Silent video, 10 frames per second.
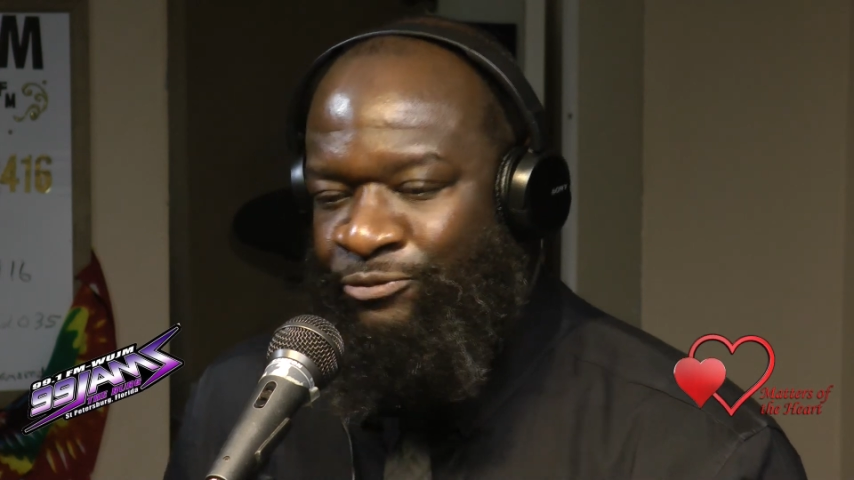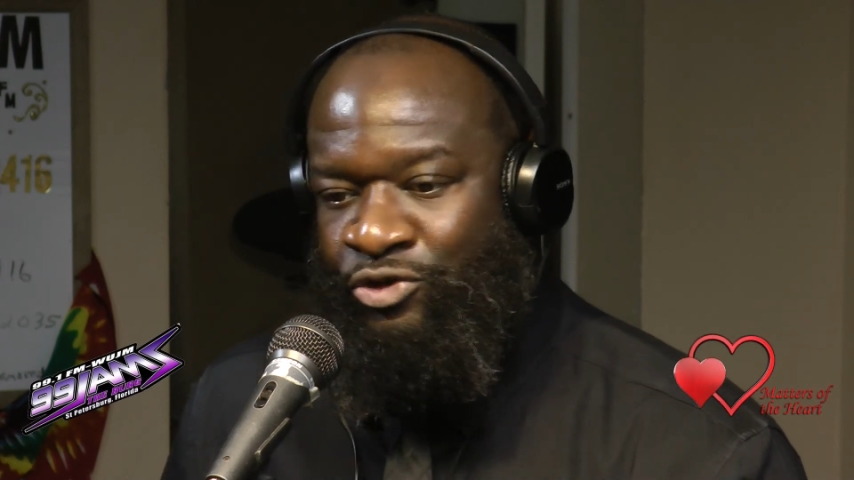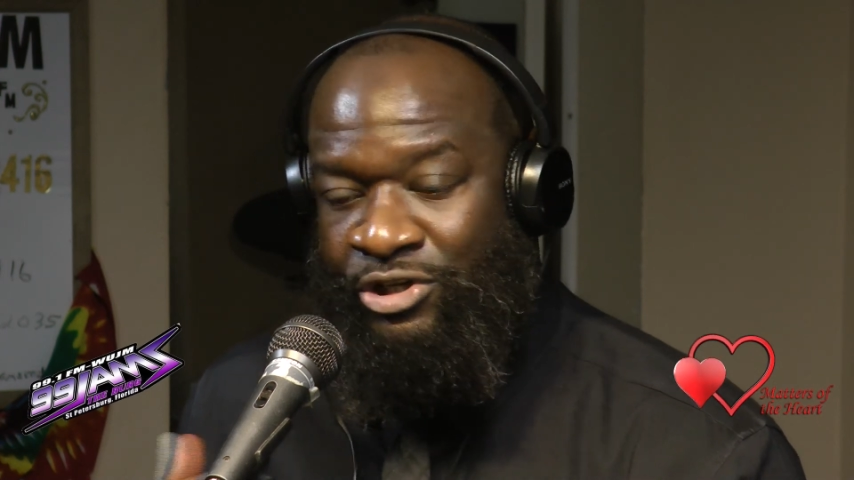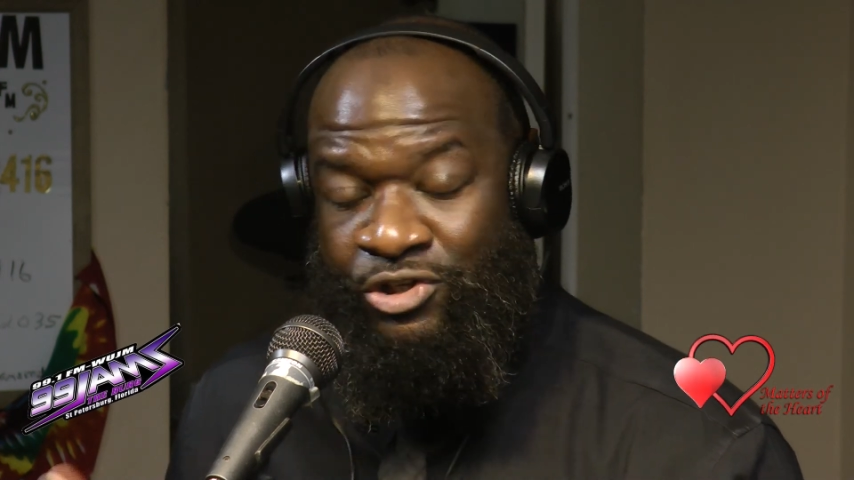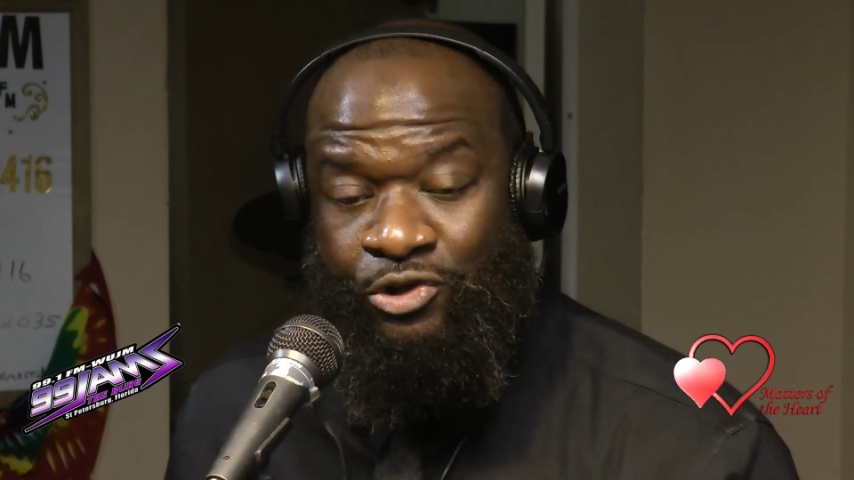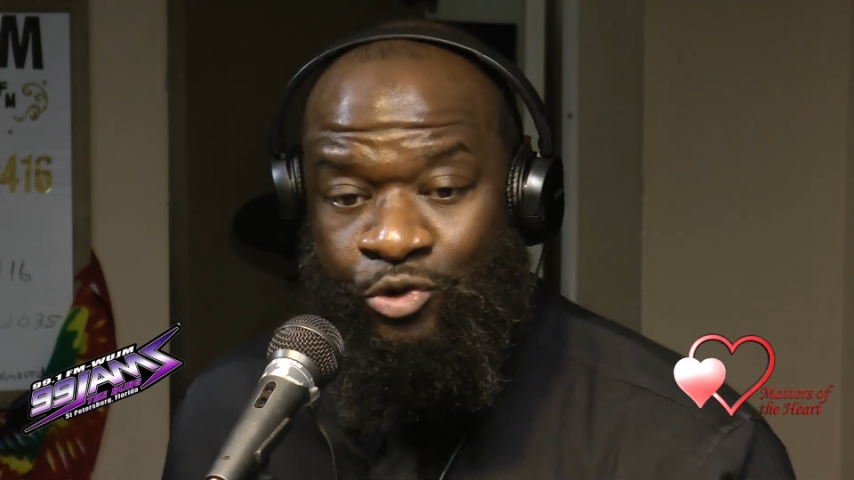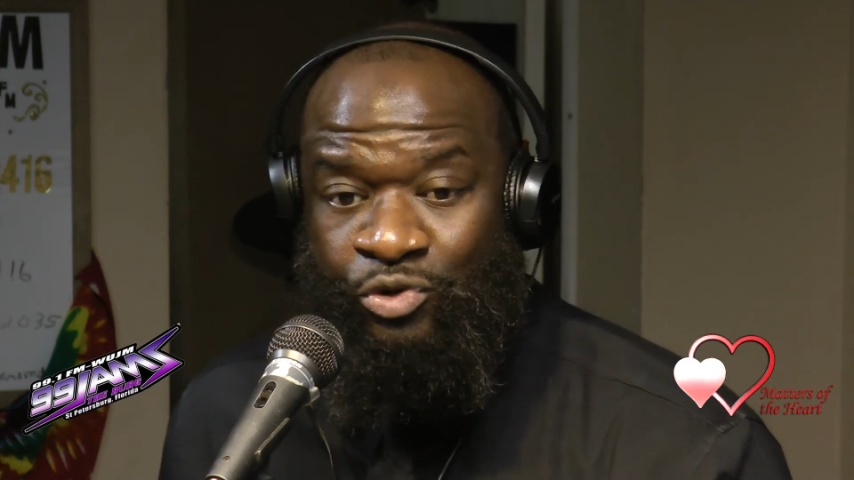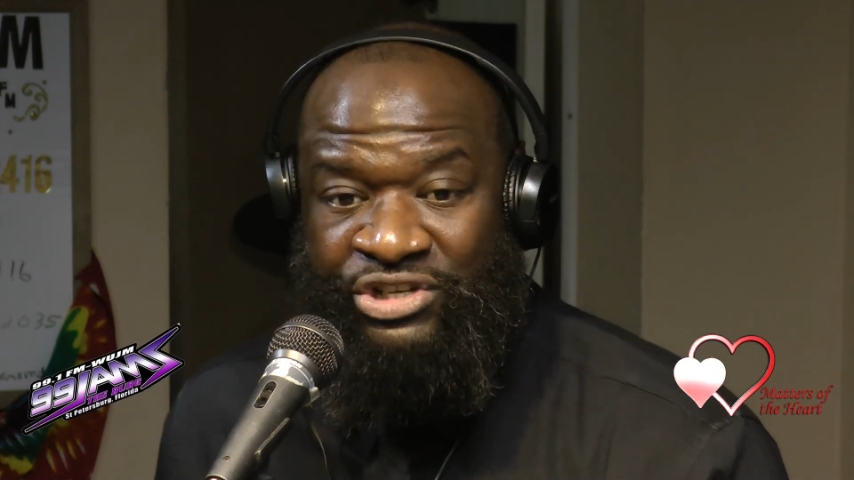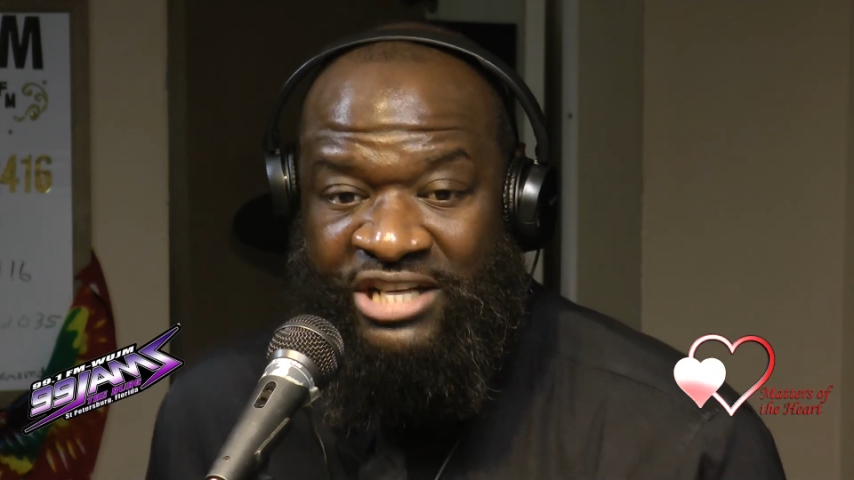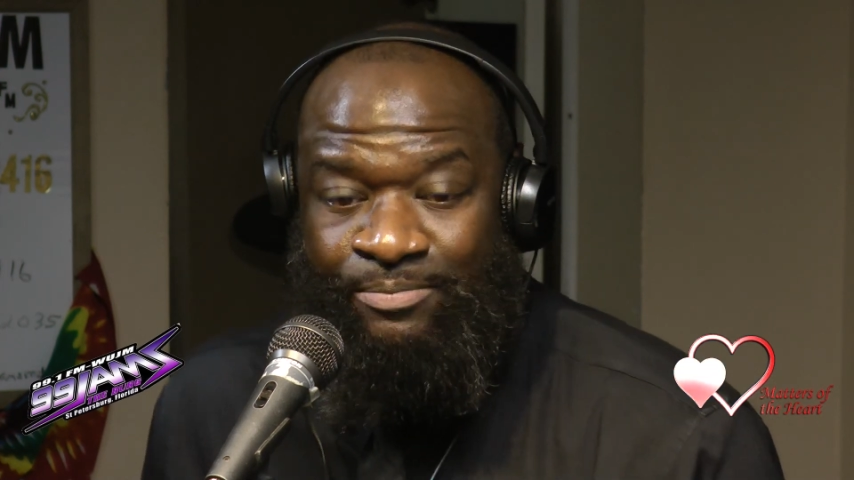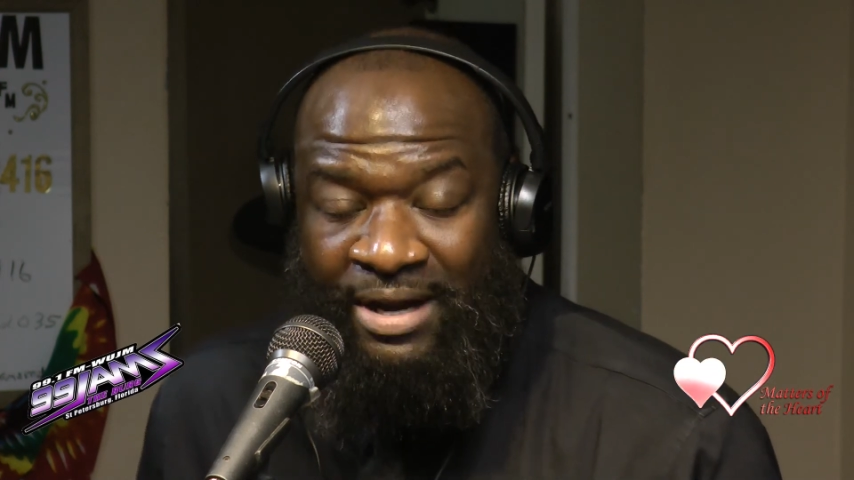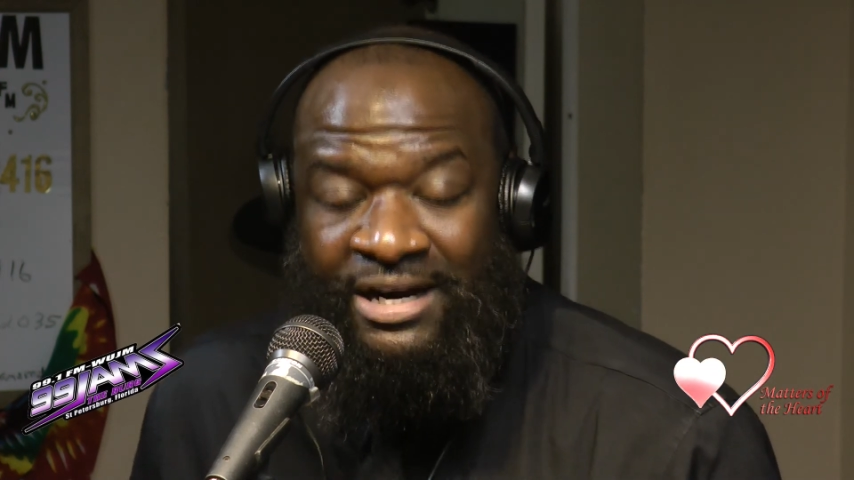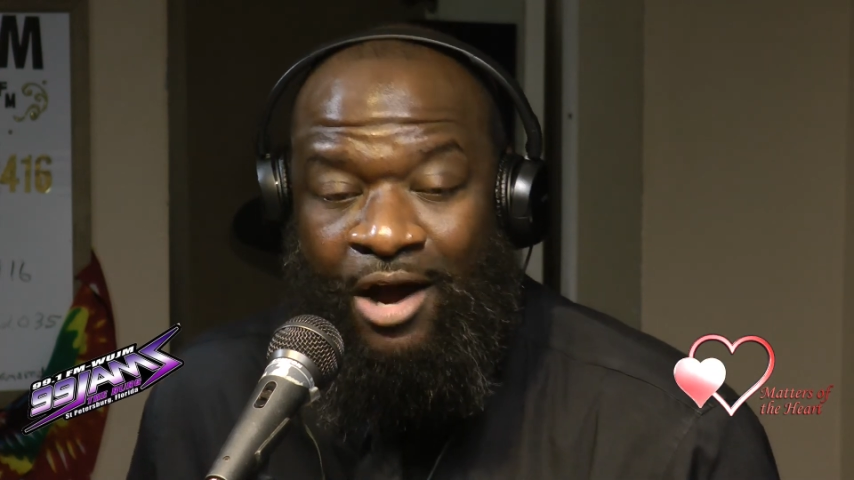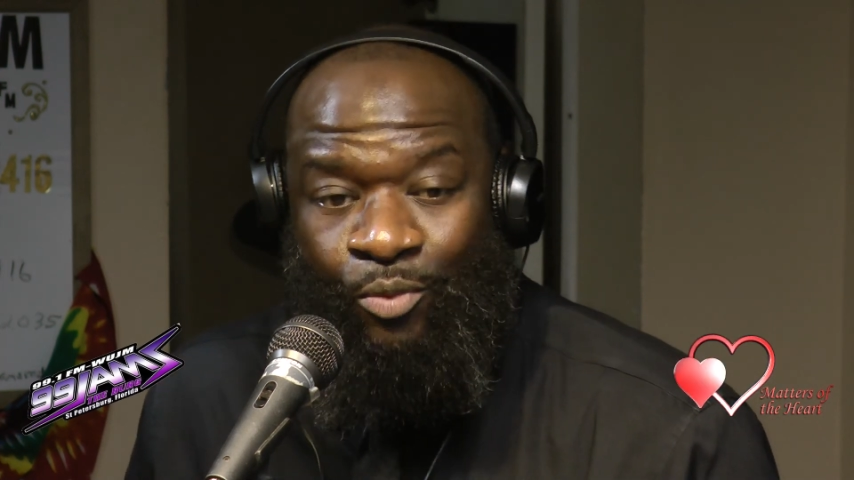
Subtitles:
traditional school just may not